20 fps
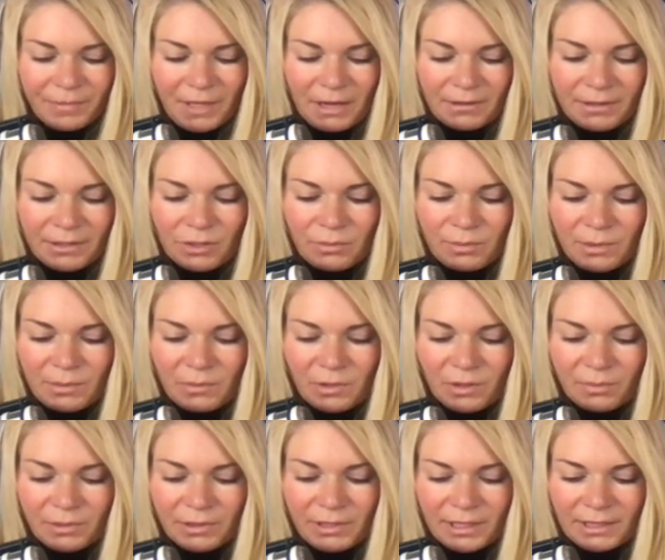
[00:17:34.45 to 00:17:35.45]
How can you be
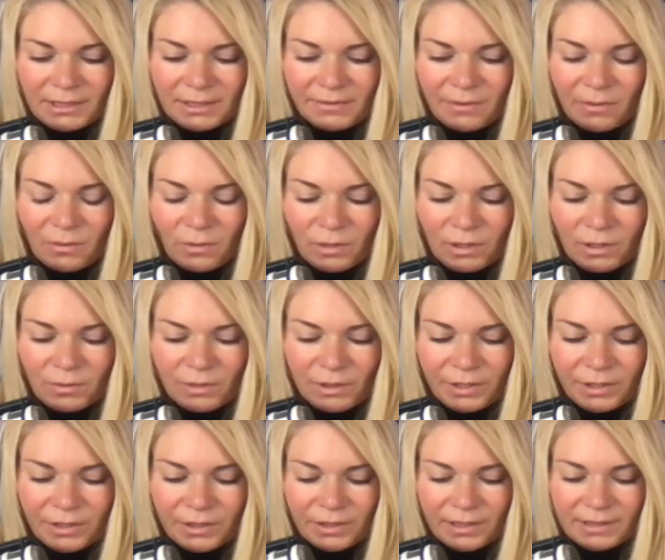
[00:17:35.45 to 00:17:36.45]
more productive at work when
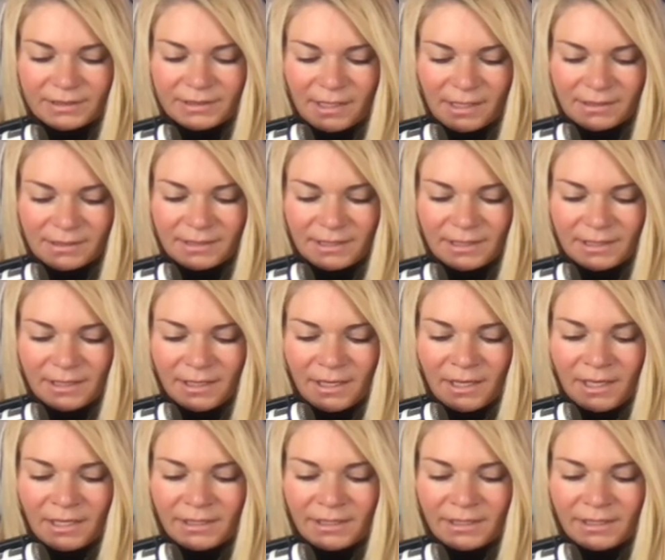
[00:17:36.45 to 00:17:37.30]
you're exhausted?